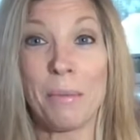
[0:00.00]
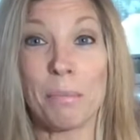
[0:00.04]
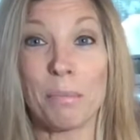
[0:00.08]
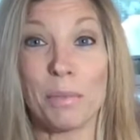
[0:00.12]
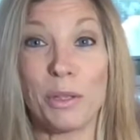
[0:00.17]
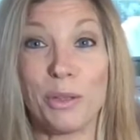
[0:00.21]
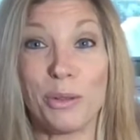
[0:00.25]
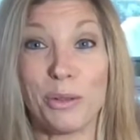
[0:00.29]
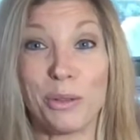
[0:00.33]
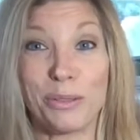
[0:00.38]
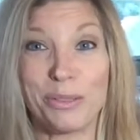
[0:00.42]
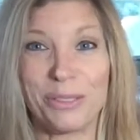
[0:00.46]

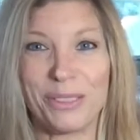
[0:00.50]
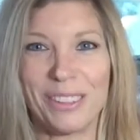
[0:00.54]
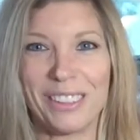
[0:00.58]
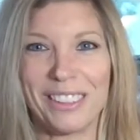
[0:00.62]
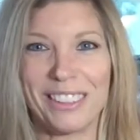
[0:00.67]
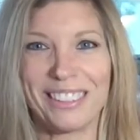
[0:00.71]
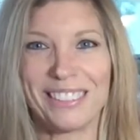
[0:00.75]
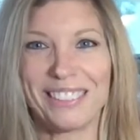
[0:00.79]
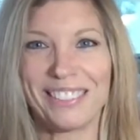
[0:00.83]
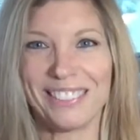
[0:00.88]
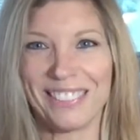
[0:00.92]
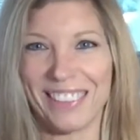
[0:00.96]

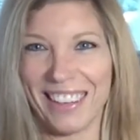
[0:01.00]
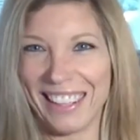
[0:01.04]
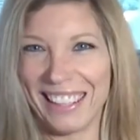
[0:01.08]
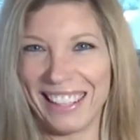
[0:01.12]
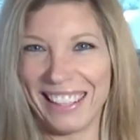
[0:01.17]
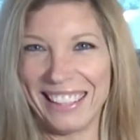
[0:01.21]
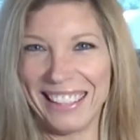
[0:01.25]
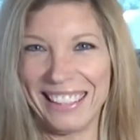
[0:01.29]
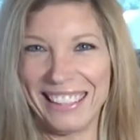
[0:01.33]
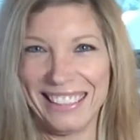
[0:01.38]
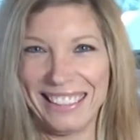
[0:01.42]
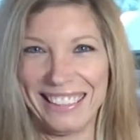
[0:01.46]
Beautiful,
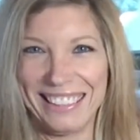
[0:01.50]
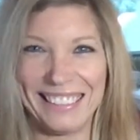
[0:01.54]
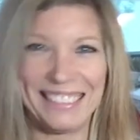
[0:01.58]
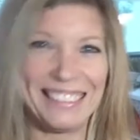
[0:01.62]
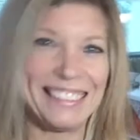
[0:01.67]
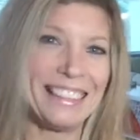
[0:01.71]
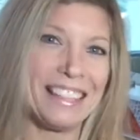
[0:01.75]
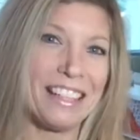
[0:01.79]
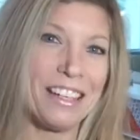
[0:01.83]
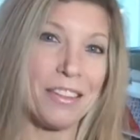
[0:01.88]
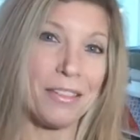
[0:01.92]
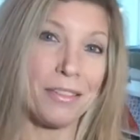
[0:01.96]
right?
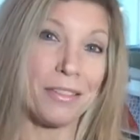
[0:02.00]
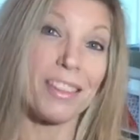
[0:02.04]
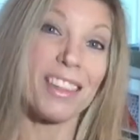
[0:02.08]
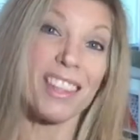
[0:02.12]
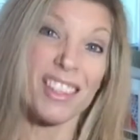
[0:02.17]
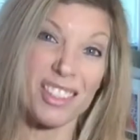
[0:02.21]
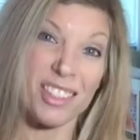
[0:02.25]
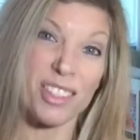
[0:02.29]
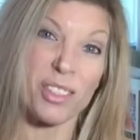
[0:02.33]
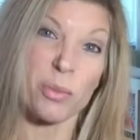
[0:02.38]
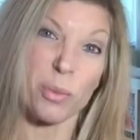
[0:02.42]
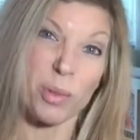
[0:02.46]

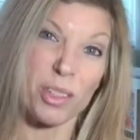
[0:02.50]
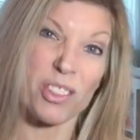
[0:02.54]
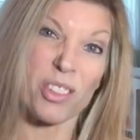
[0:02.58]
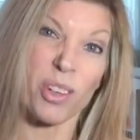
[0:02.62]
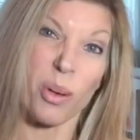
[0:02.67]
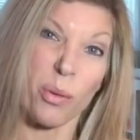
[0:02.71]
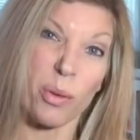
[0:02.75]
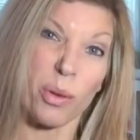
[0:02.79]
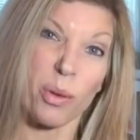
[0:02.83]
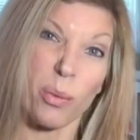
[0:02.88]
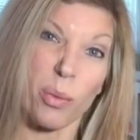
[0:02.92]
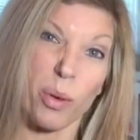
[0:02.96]
This is what's
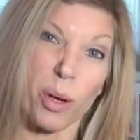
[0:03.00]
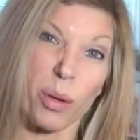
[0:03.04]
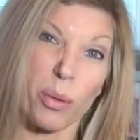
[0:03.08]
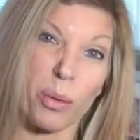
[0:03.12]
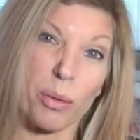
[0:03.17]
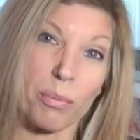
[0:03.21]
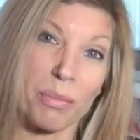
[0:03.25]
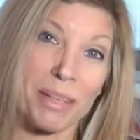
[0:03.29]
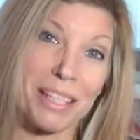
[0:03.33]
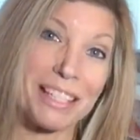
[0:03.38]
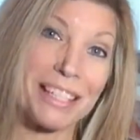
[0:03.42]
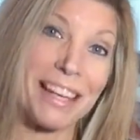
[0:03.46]
going to work
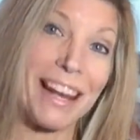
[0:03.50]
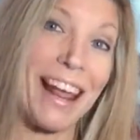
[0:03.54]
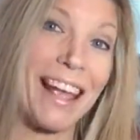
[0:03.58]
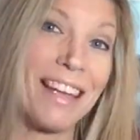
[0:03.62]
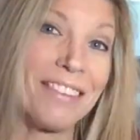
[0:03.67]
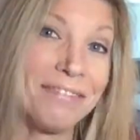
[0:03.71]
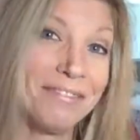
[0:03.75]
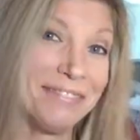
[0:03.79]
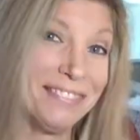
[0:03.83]
with me today.